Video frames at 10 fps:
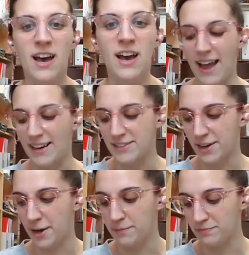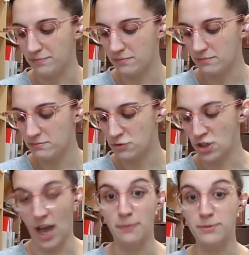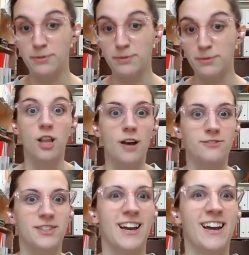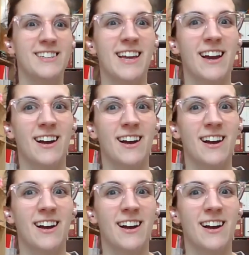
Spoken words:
And she absolutely loved the idea.